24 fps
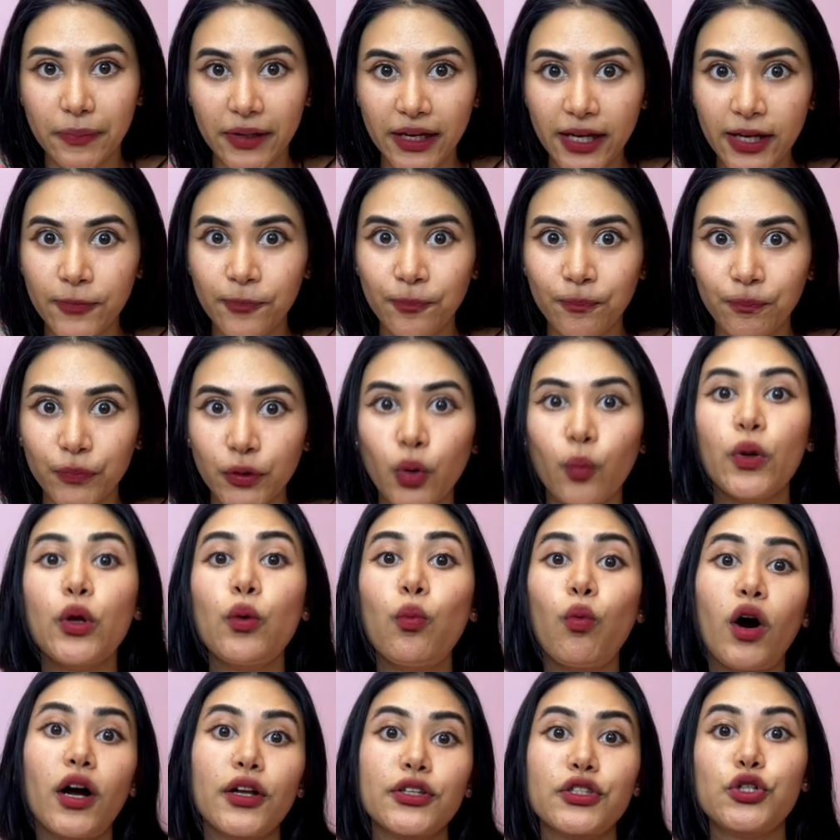bit, we
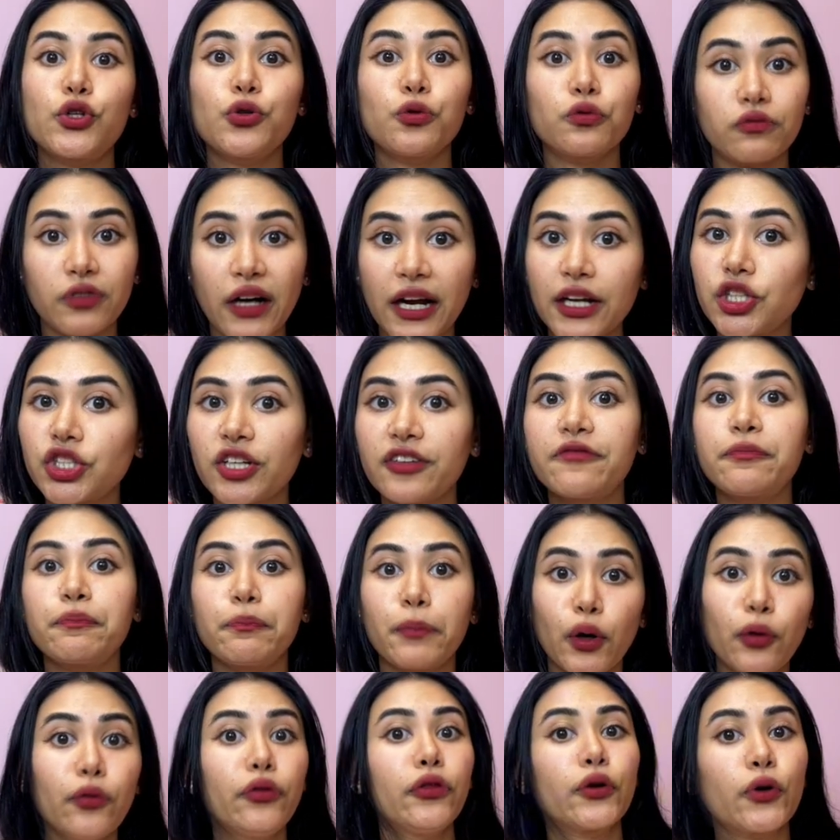want to right shift
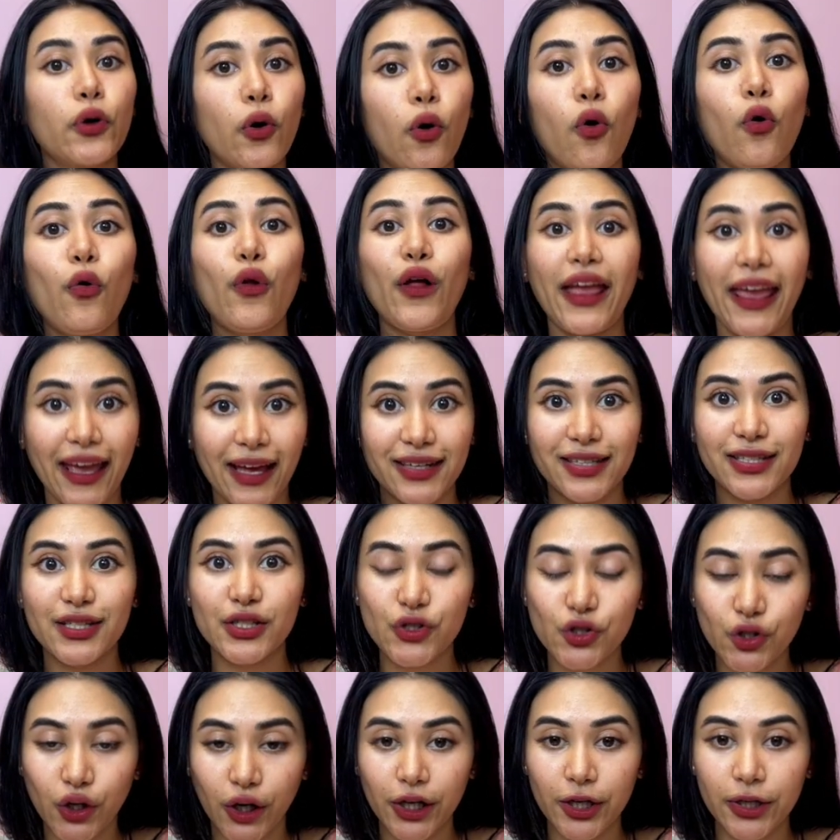both goal and
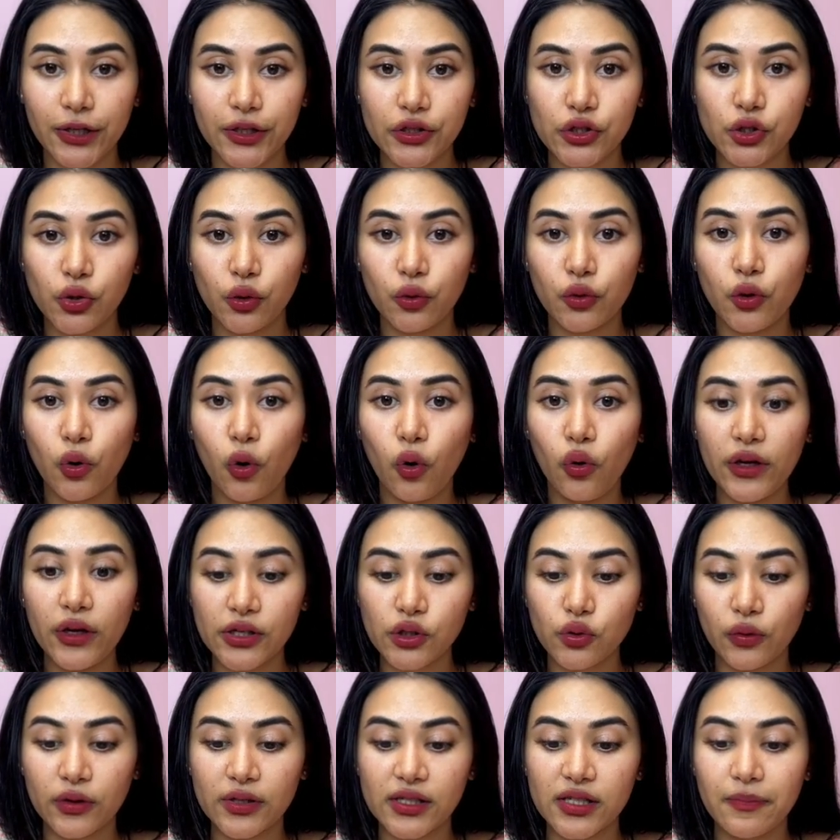start. So goal is
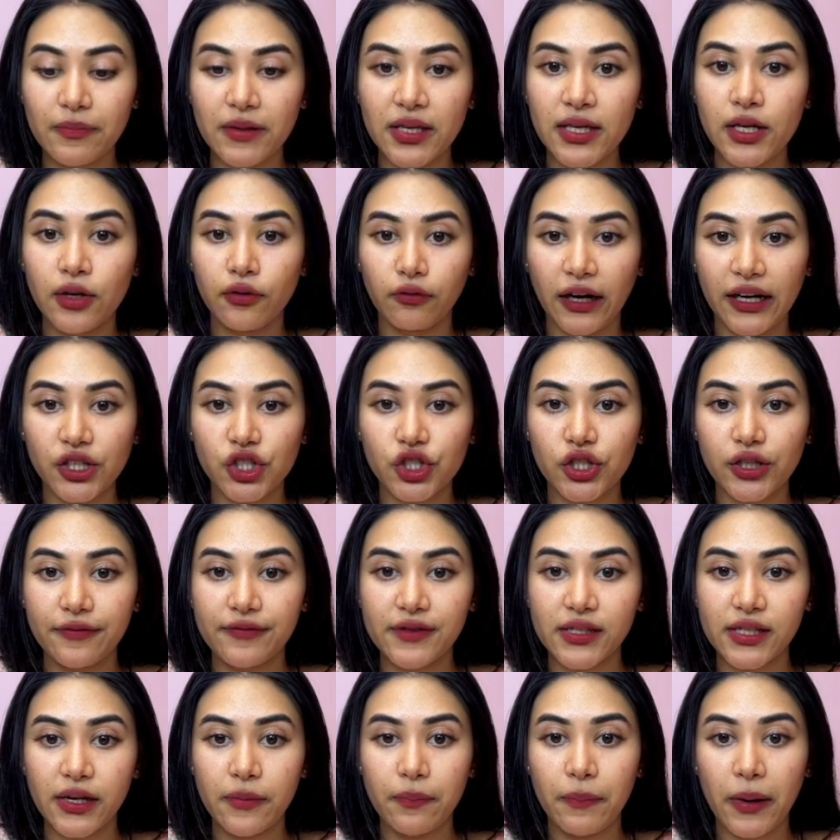going to be right
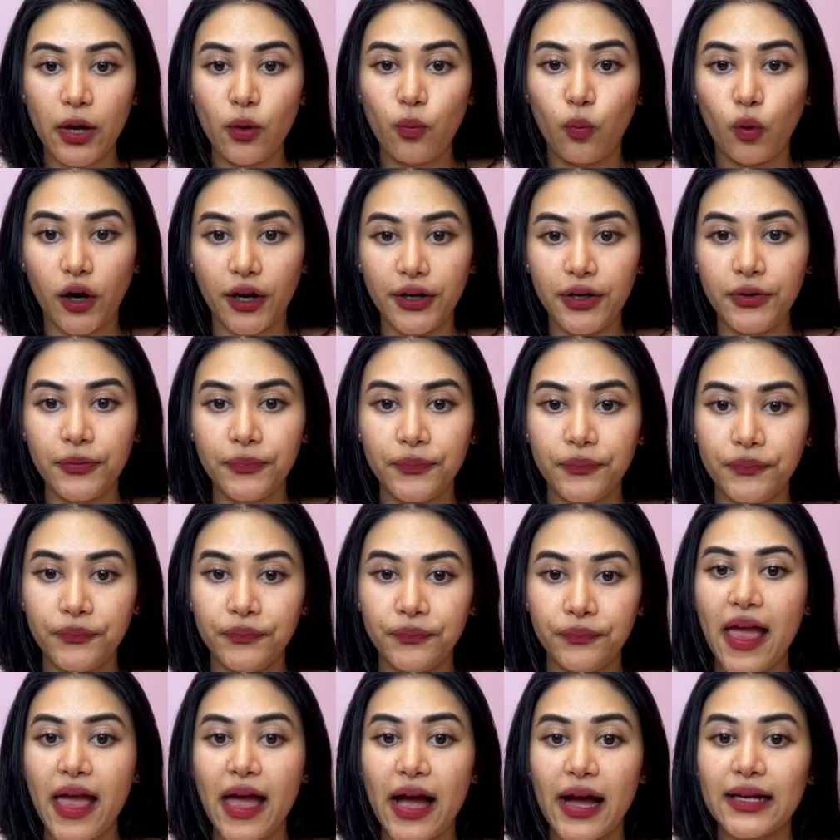shifted by 1.
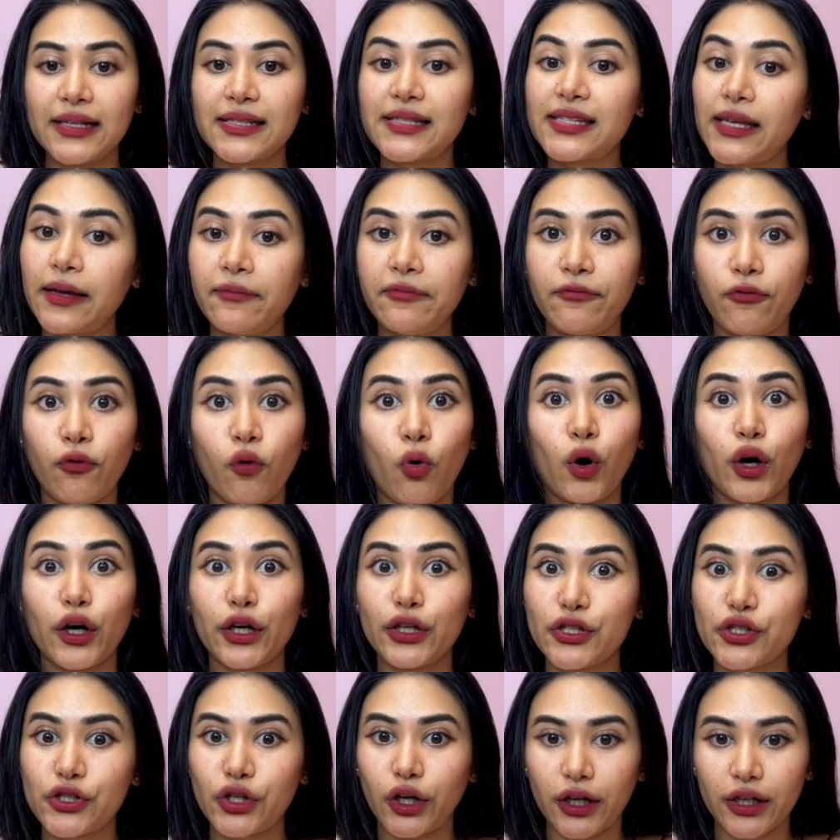And same for
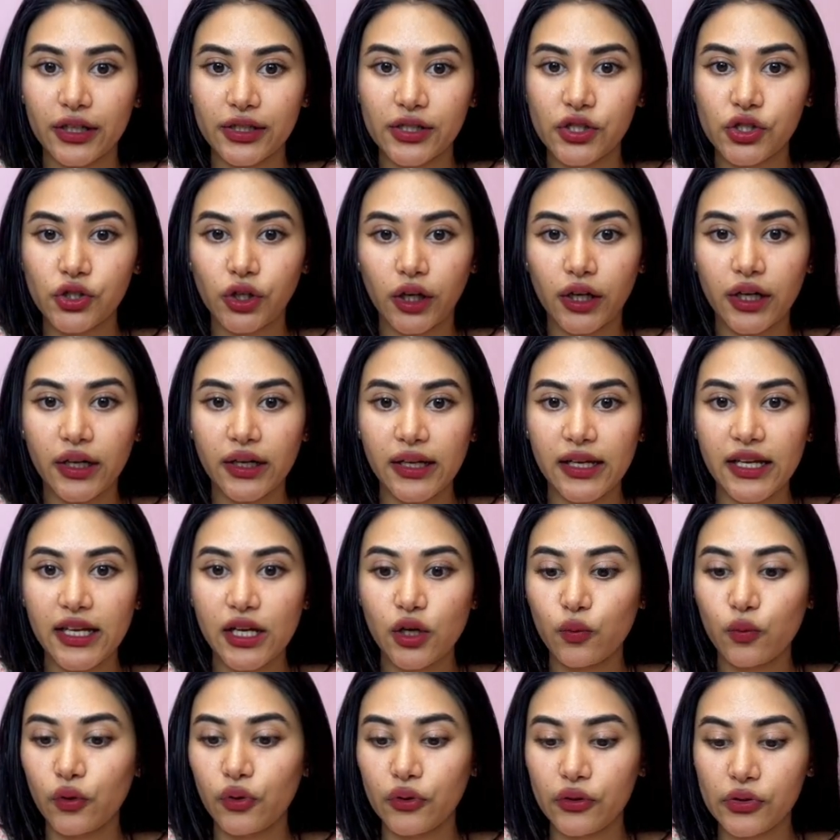start. Start
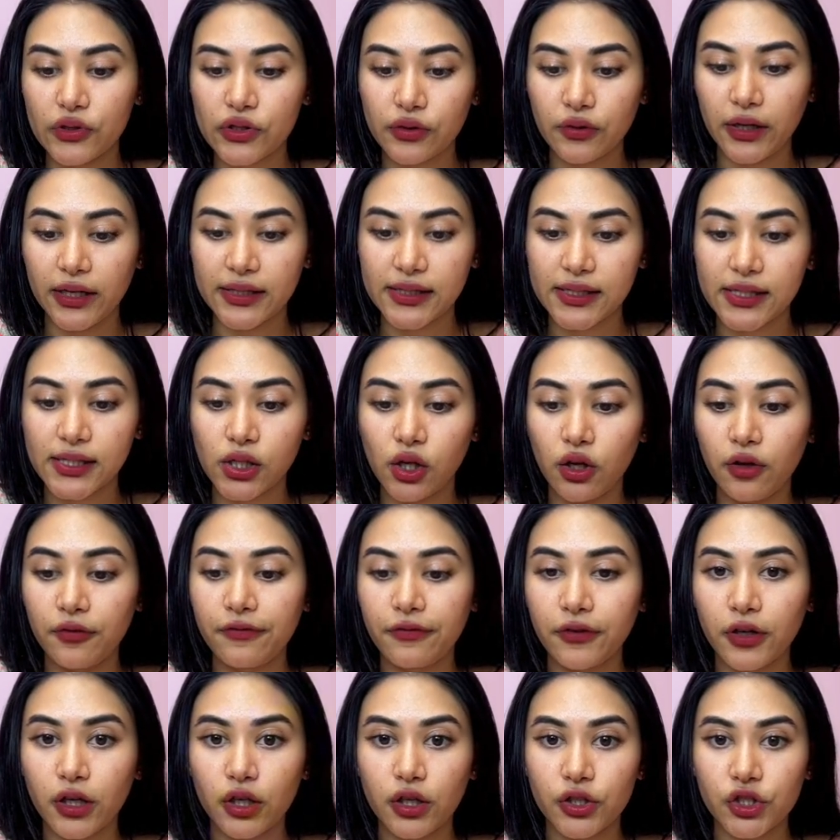equals itself
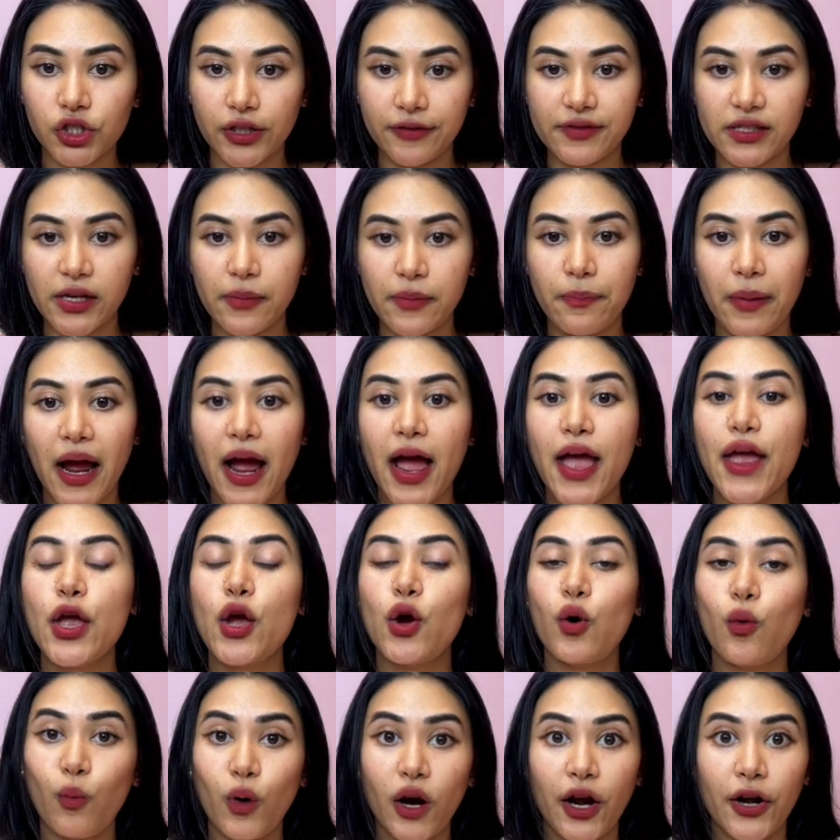shifted by
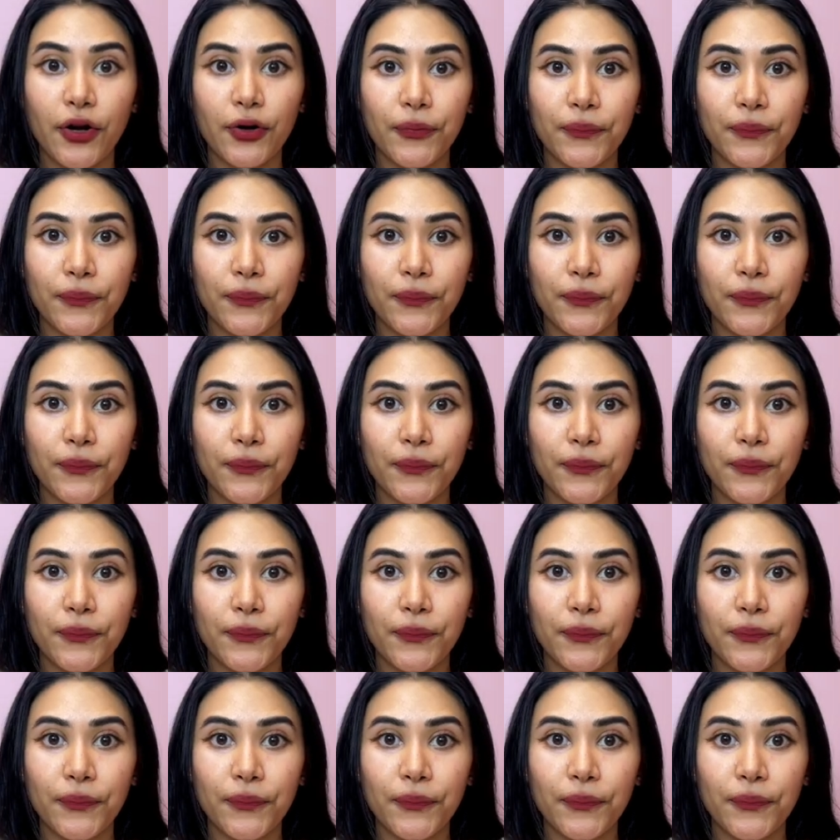1.